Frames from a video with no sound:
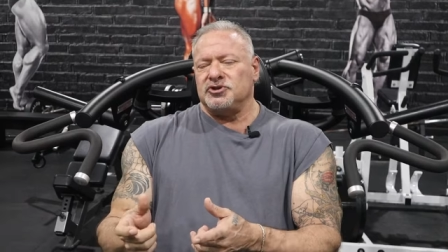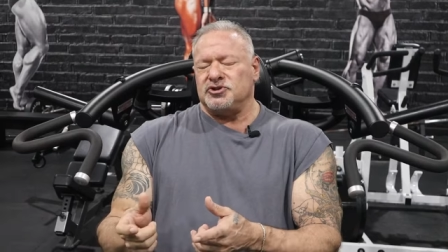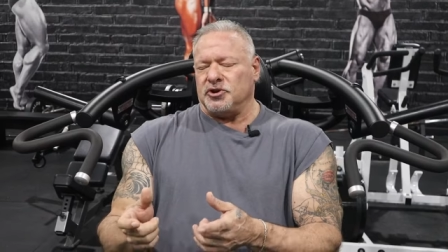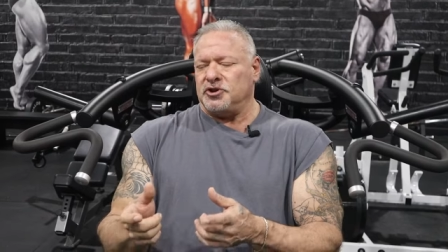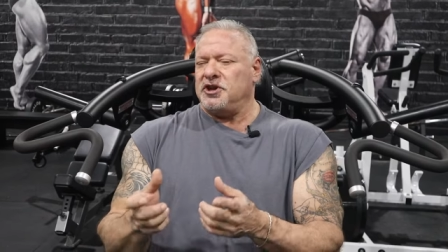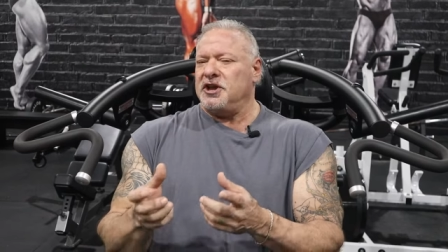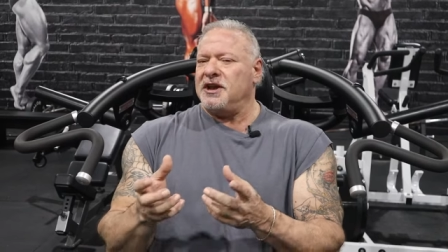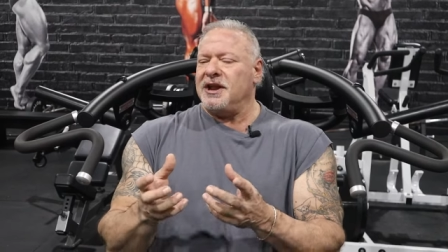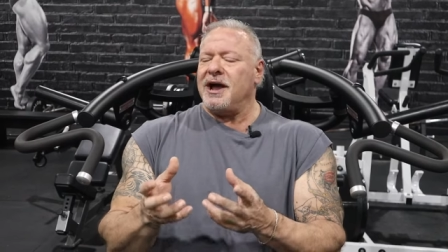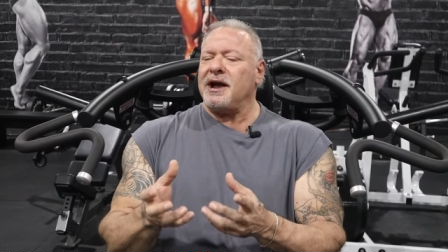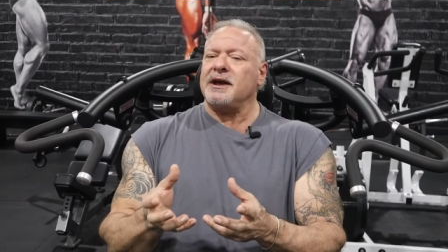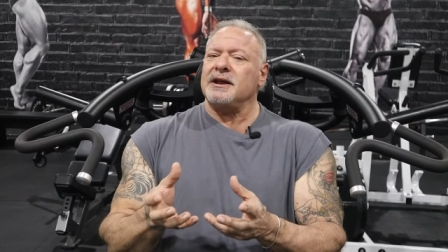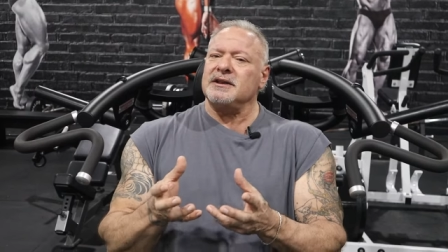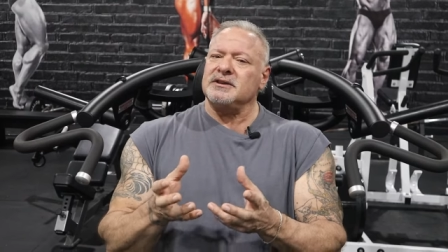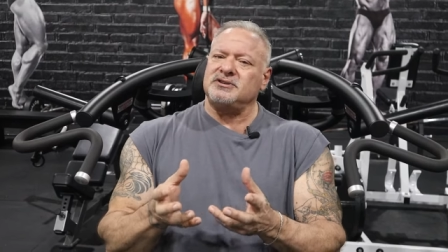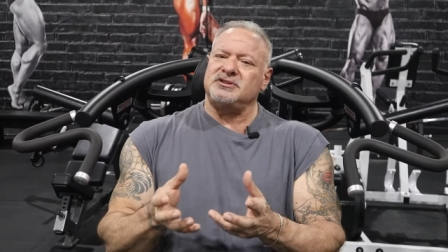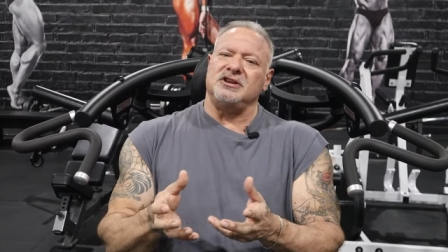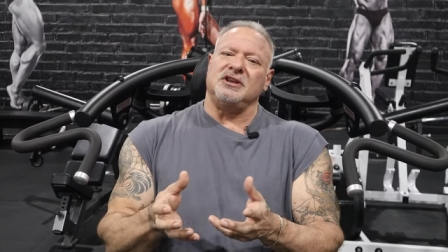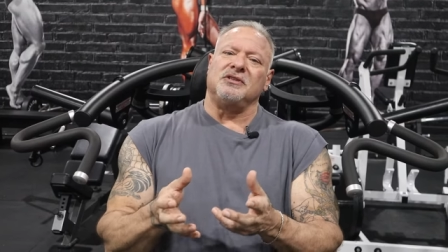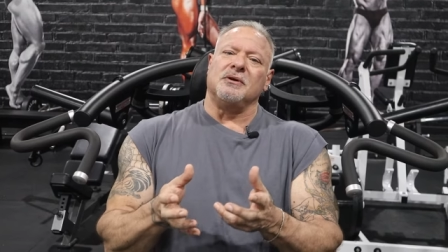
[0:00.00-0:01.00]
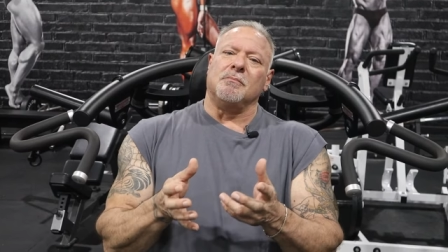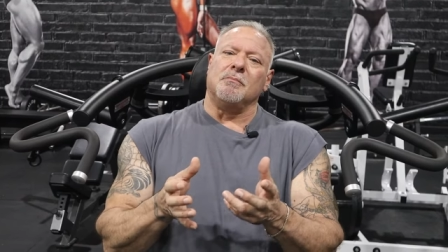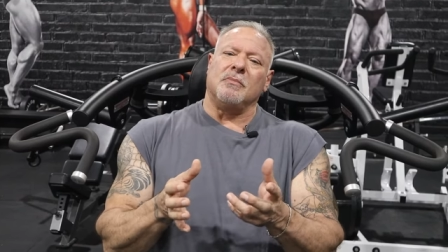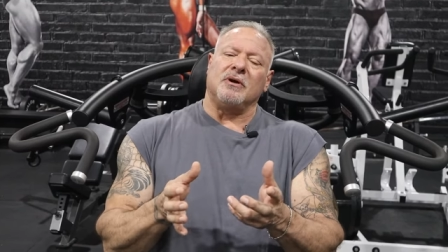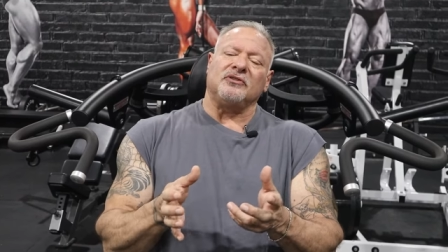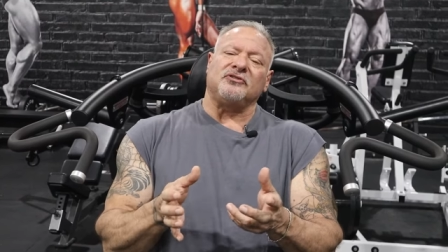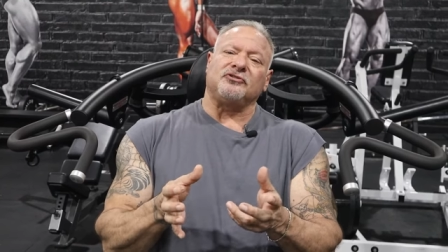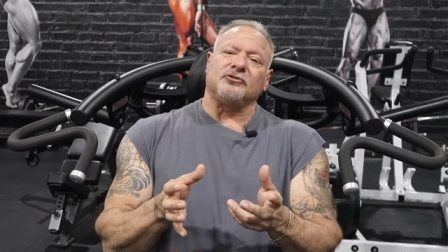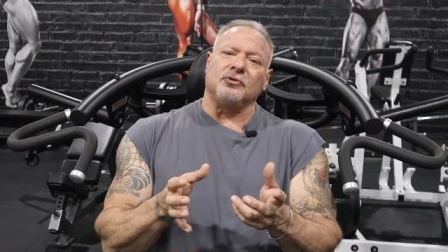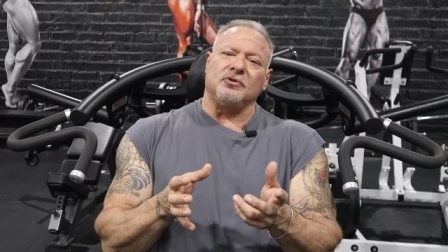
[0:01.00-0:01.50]
So you're not gonna see the
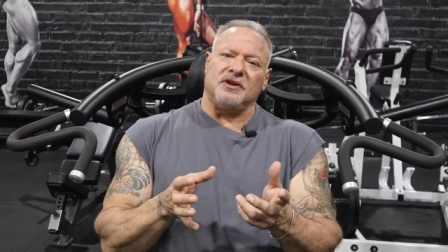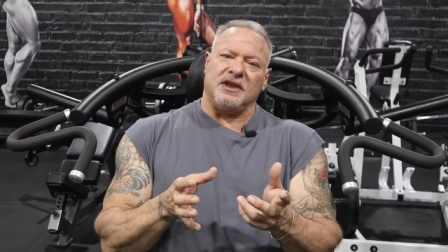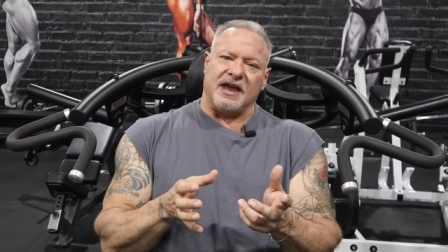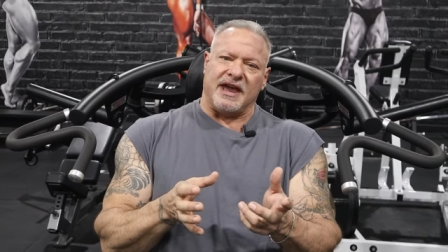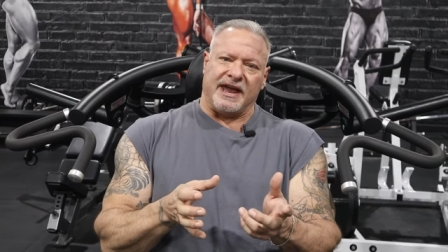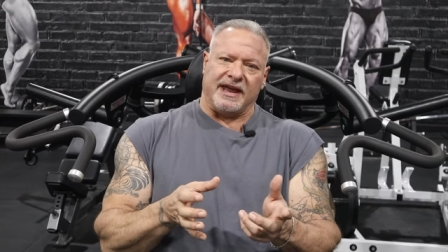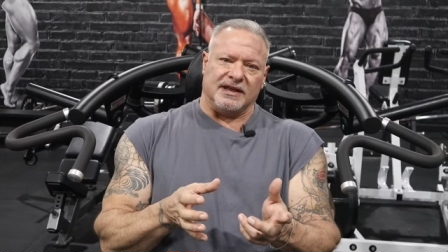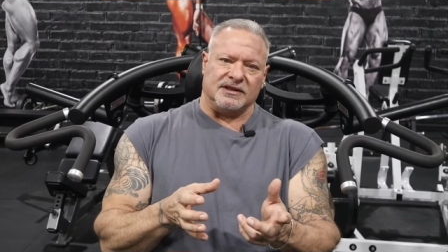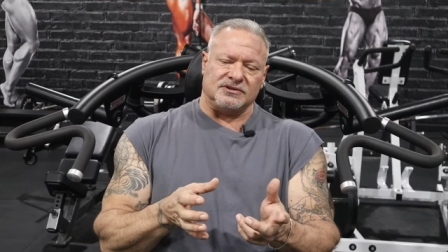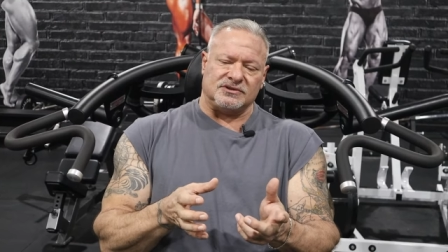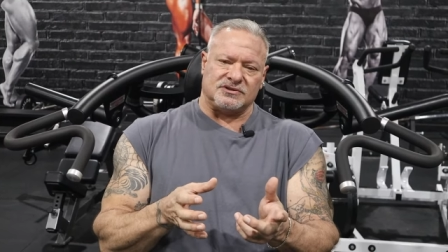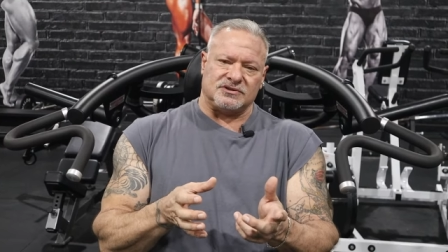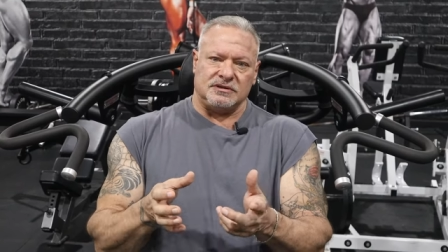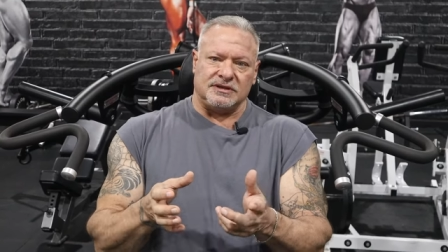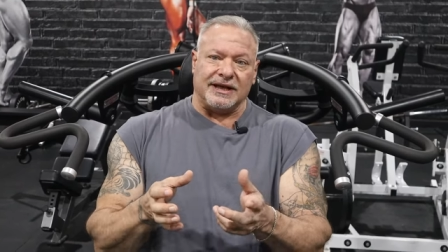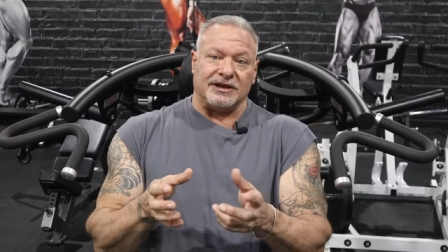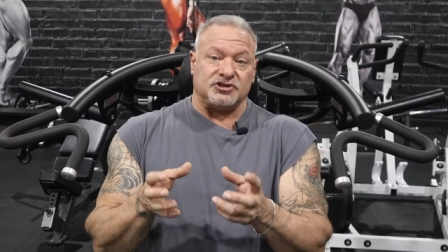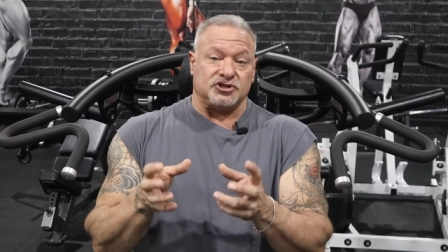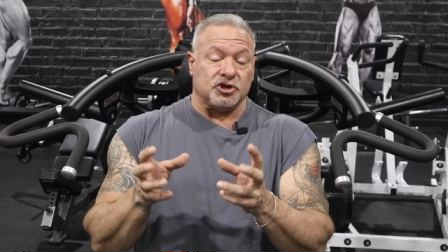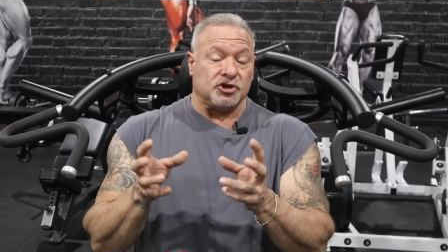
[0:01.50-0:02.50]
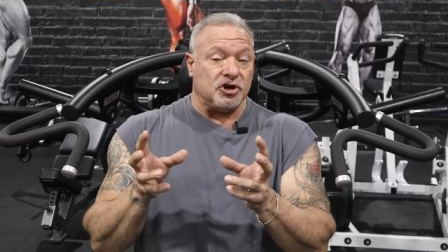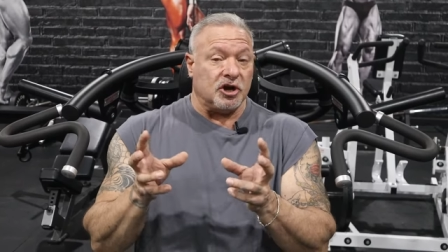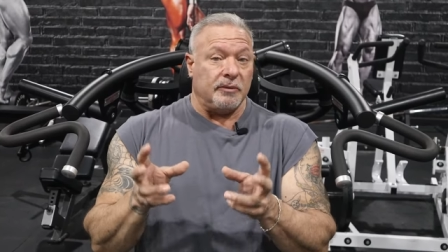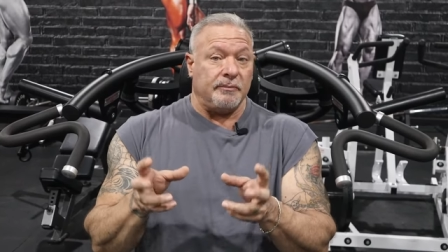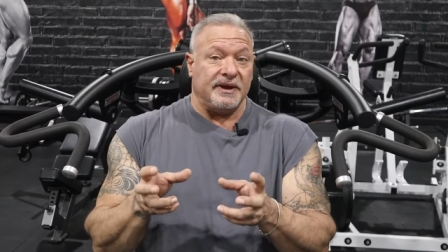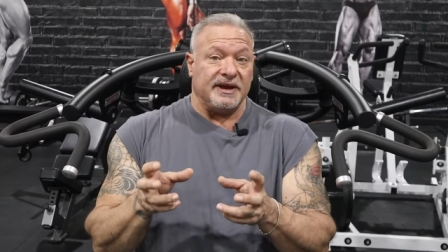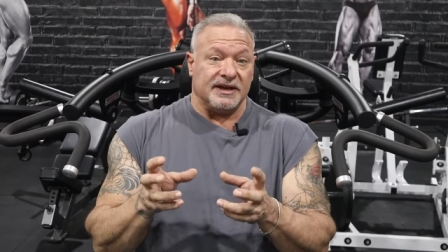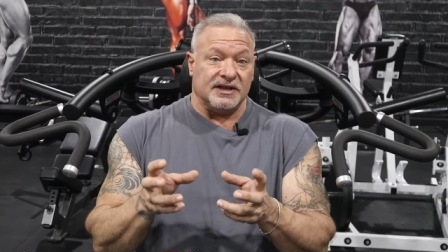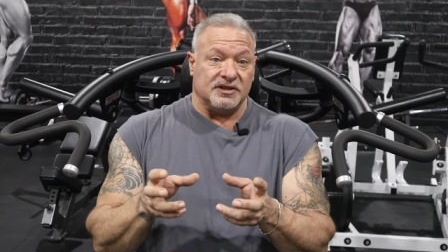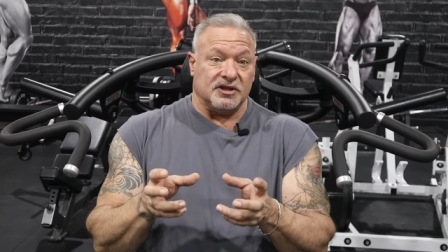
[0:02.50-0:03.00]
muscle gains that you're
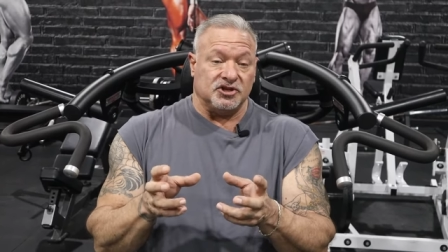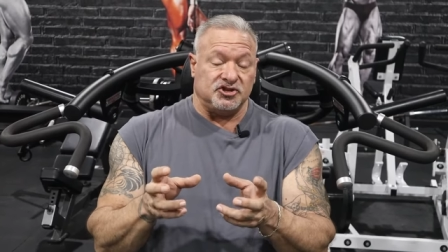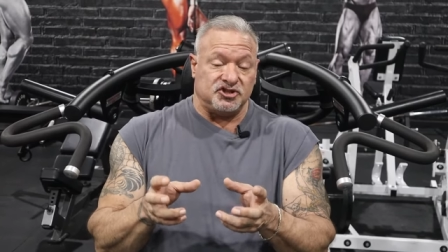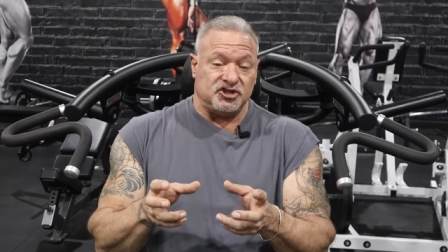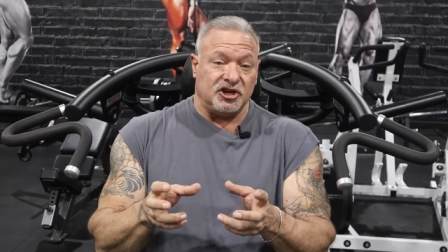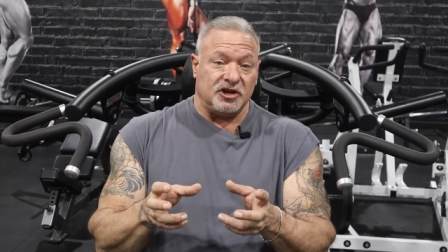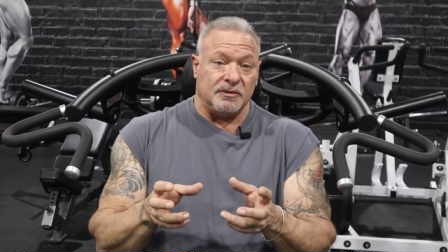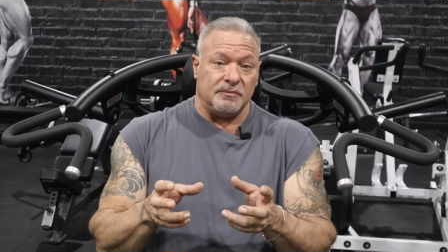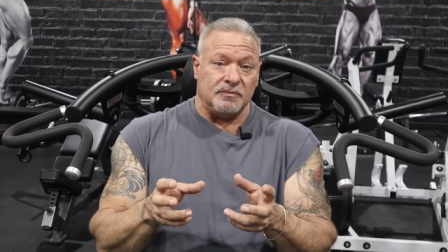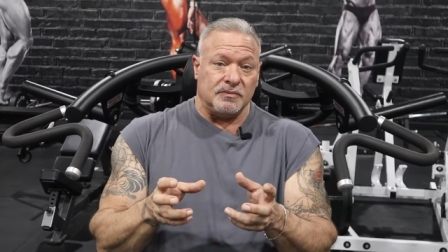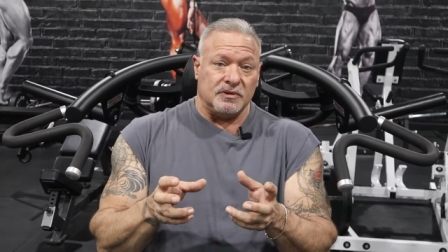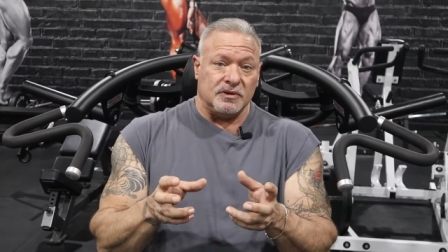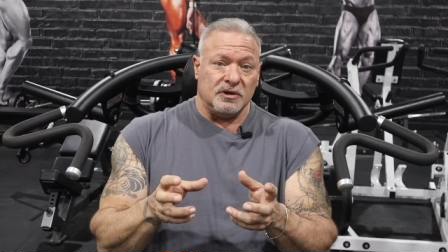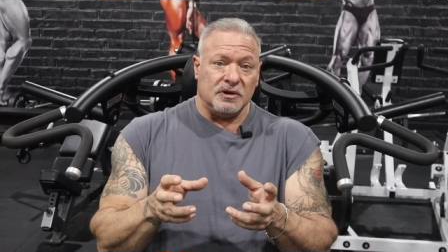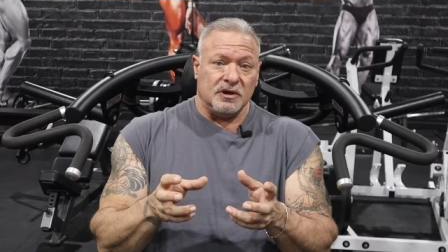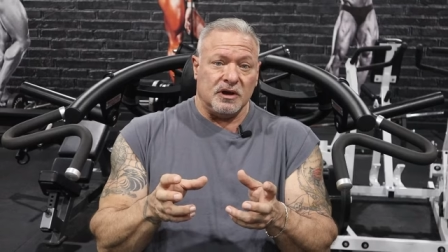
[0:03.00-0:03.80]
coming in the gym